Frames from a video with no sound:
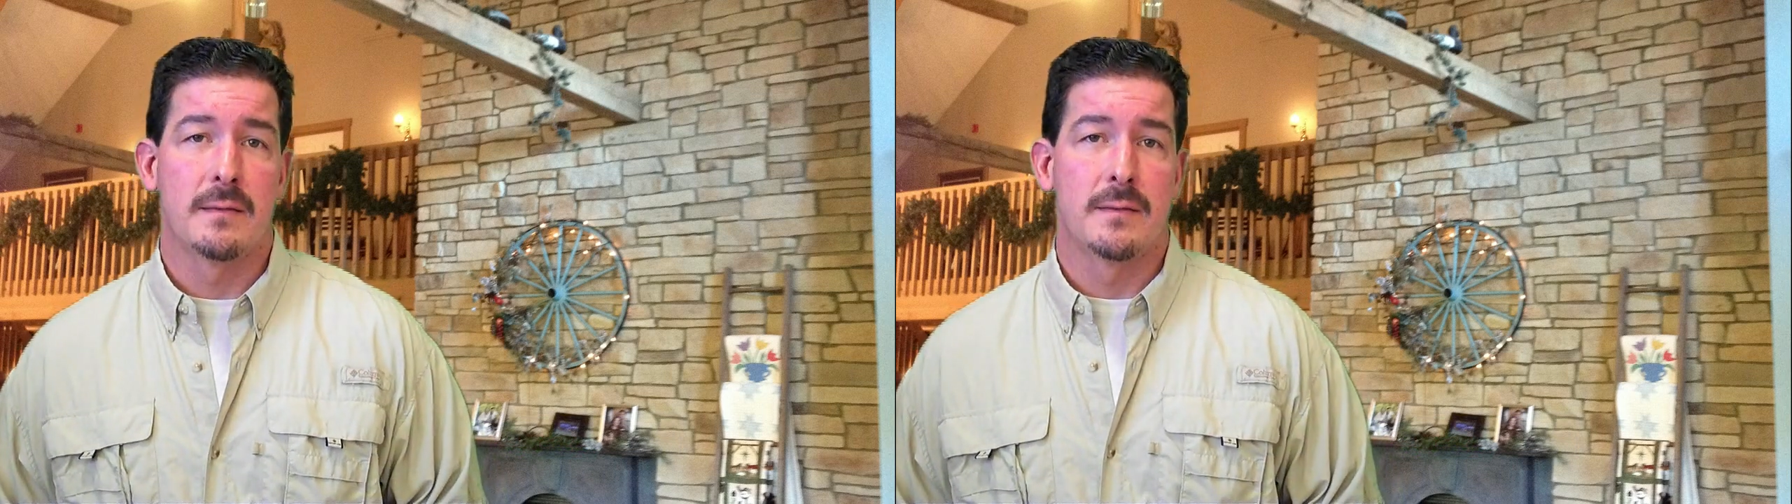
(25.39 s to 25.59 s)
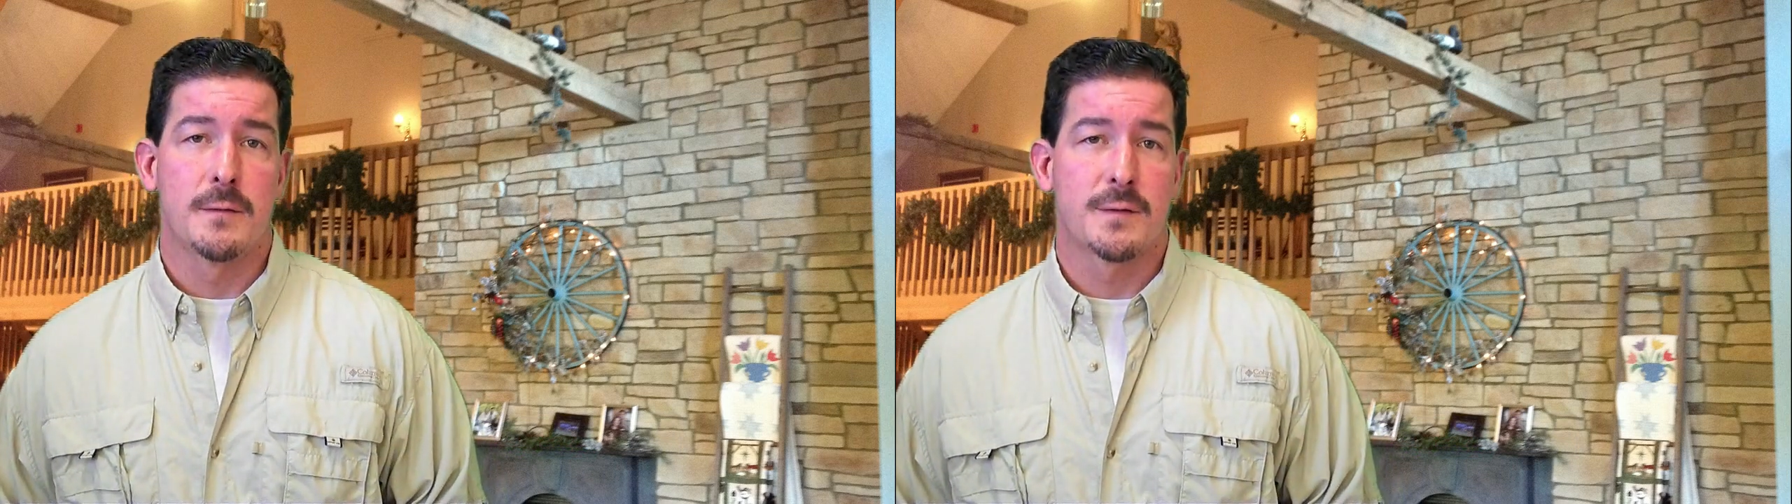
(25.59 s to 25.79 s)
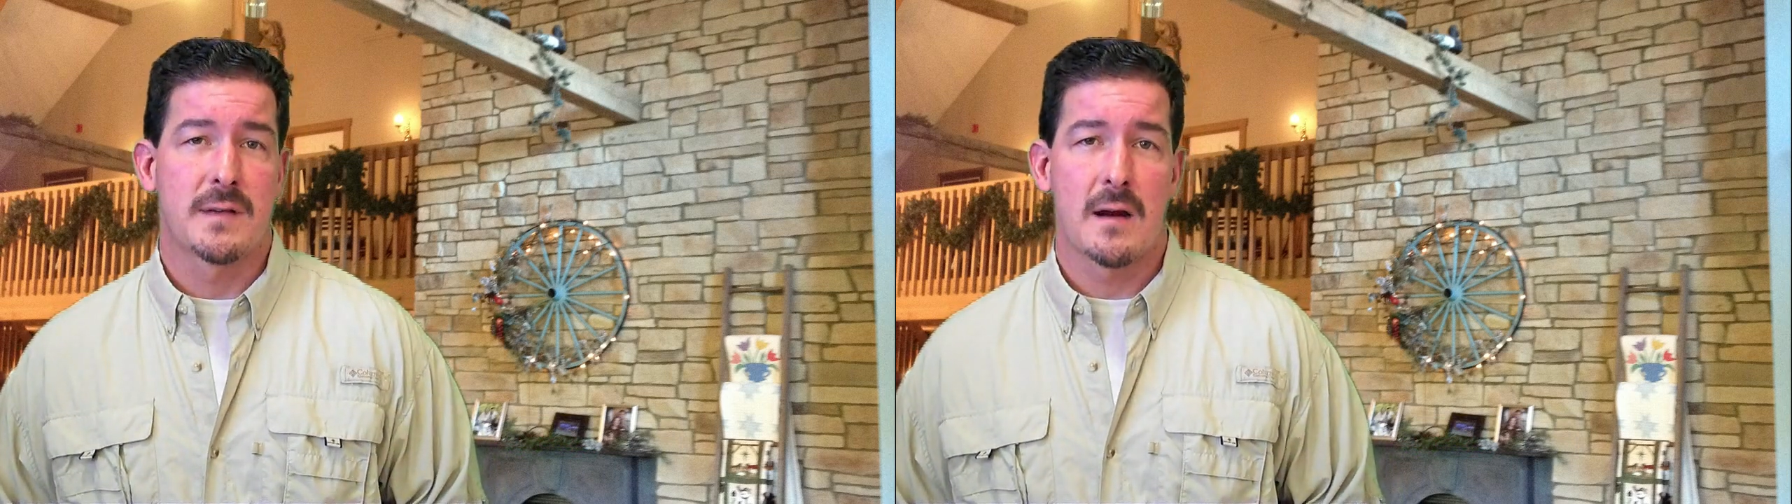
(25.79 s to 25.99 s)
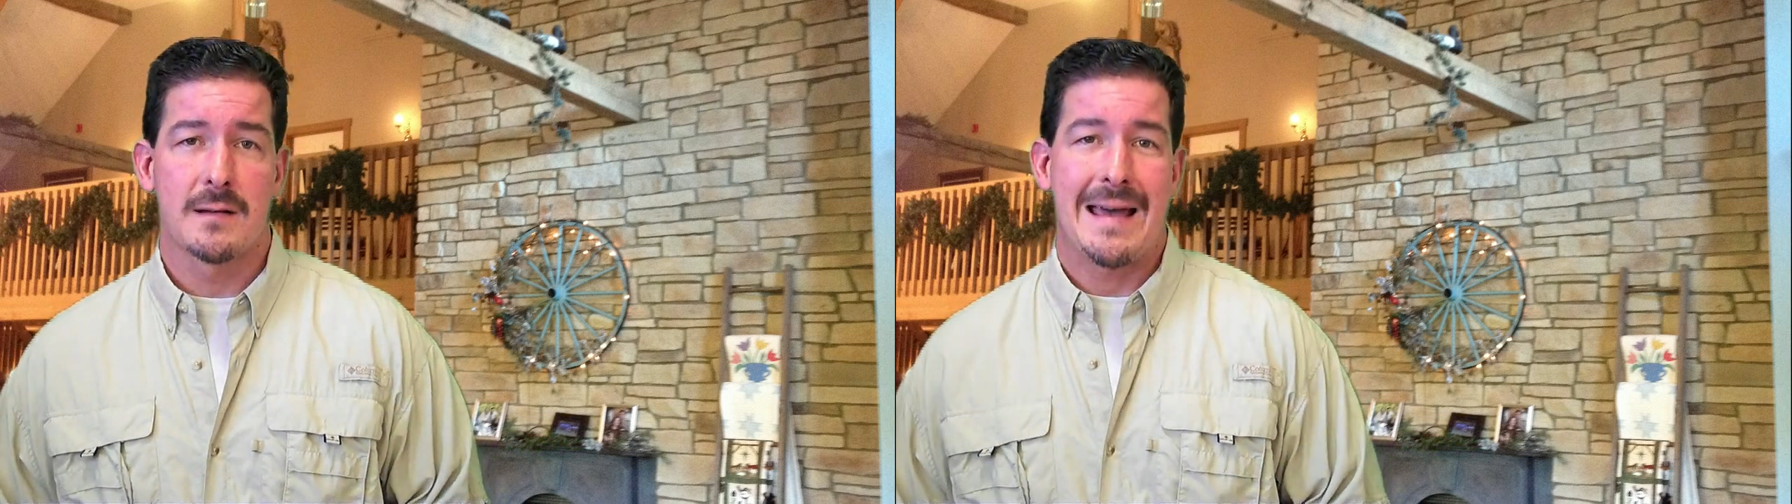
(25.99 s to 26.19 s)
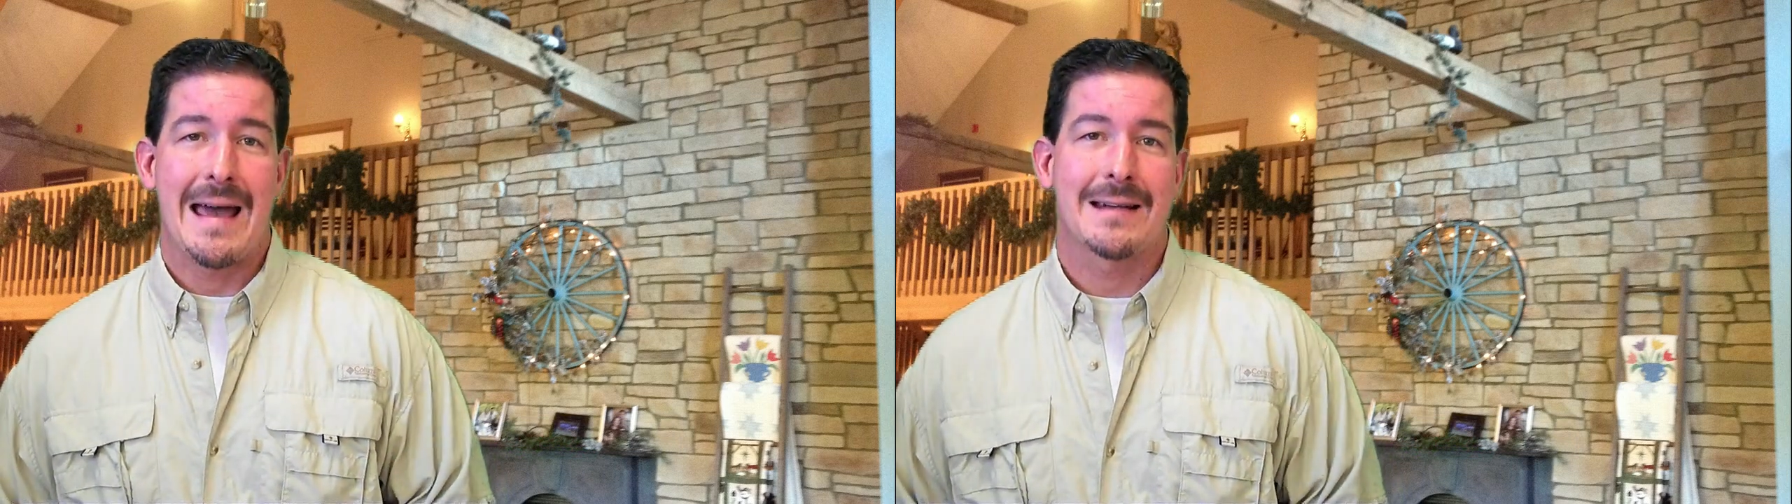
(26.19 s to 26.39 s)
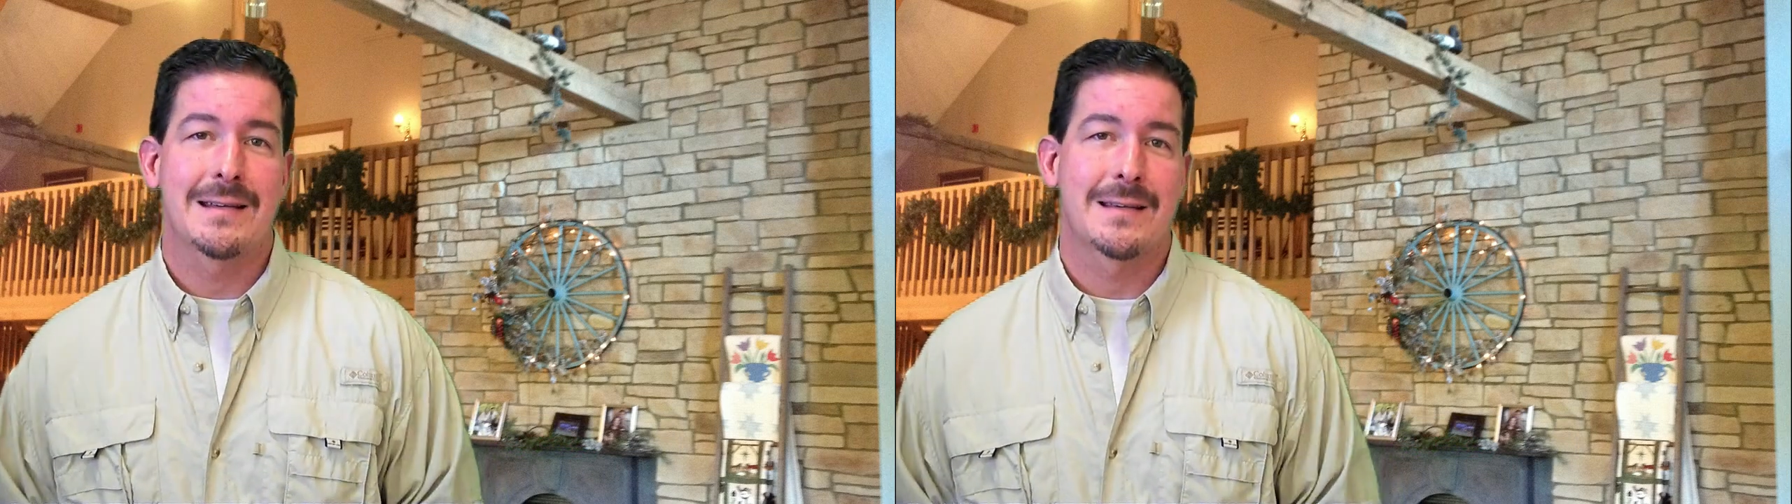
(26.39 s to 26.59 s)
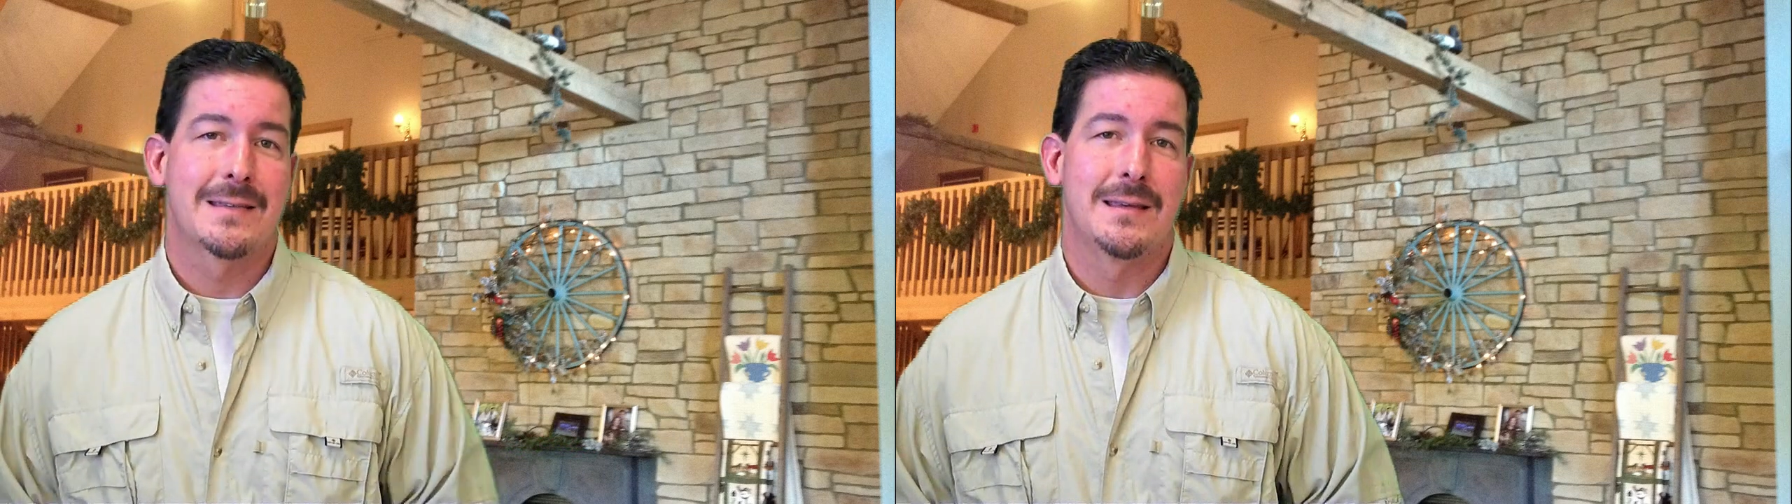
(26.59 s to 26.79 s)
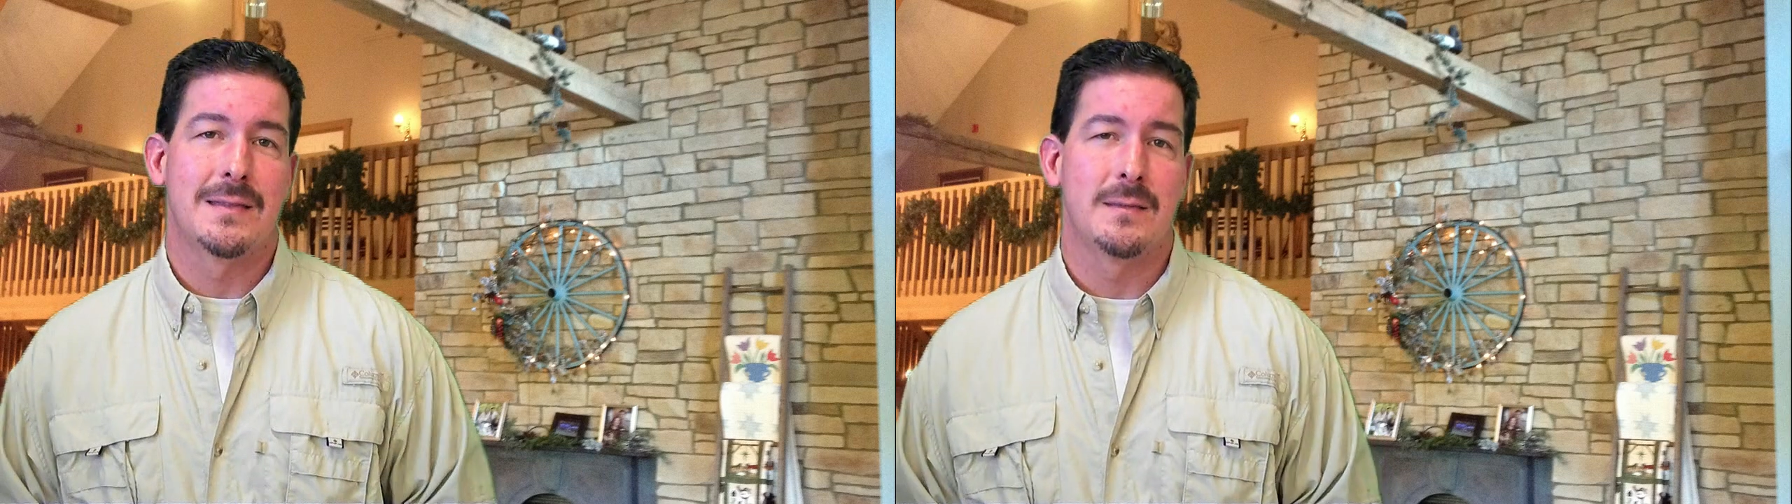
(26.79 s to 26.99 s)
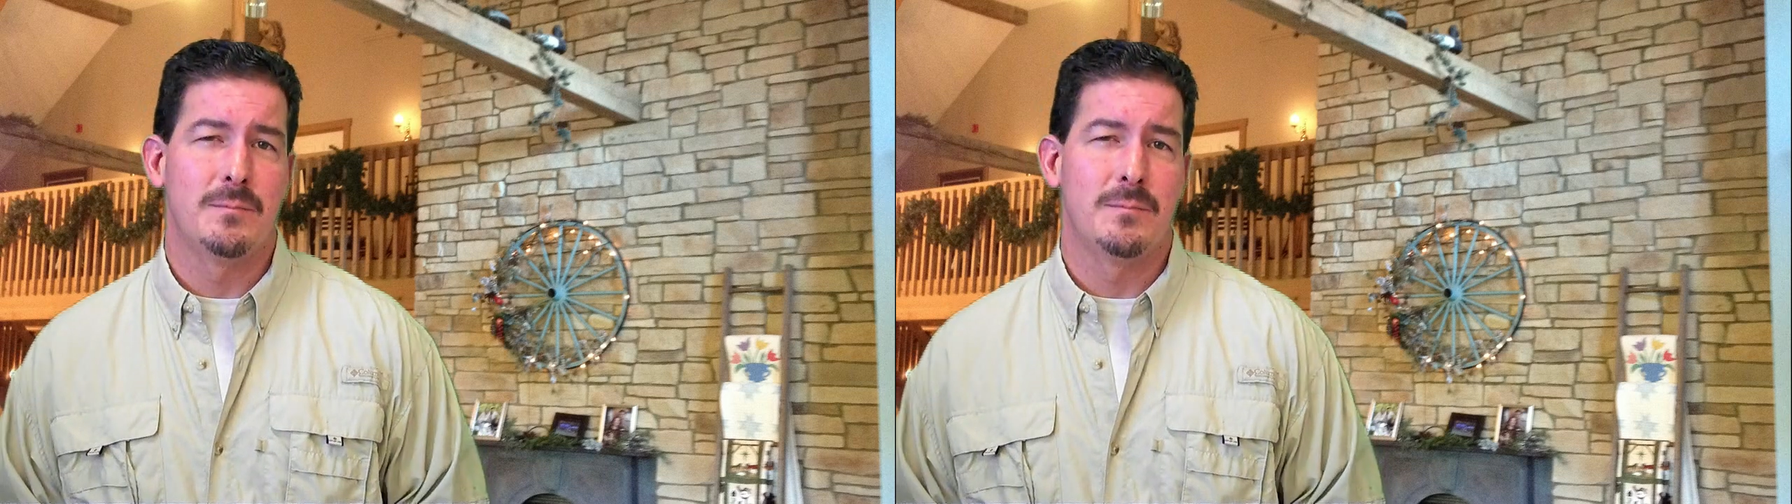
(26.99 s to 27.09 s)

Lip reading: There's scare tactics that the